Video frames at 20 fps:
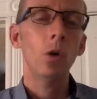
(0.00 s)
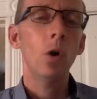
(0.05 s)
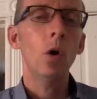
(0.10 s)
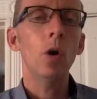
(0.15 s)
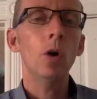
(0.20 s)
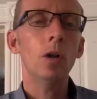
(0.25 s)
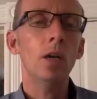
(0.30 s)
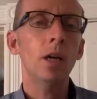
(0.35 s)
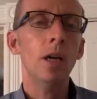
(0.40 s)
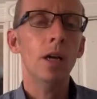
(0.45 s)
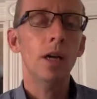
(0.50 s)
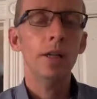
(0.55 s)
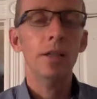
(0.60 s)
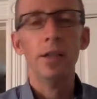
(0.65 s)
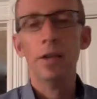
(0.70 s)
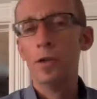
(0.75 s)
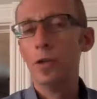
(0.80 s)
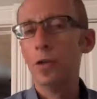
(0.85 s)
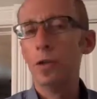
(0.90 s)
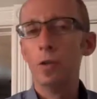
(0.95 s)
online
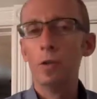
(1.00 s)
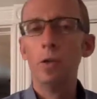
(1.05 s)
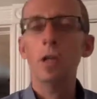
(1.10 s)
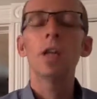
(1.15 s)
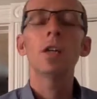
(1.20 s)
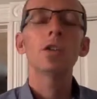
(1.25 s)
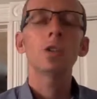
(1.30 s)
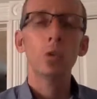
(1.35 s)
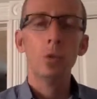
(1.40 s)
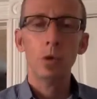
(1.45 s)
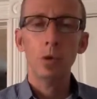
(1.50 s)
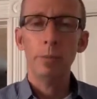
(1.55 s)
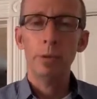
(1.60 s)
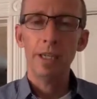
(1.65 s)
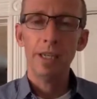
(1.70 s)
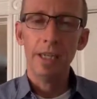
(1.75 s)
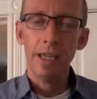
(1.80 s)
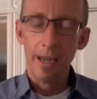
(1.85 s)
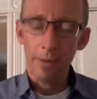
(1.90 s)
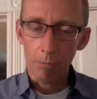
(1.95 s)
digital social
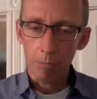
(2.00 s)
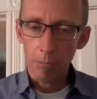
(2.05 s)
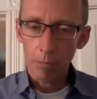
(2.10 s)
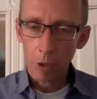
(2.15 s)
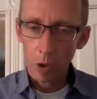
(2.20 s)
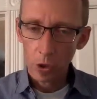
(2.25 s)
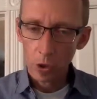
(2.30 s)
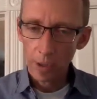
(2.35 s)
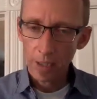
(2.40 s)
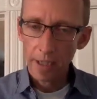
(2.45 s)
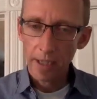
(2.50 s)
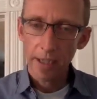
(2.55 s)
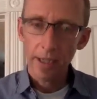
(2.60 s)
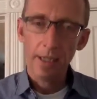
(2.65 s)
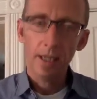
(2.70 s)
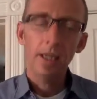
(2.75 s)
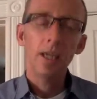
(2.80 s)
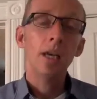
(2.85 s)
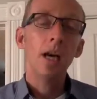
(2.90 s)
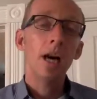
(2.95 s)
media marketing.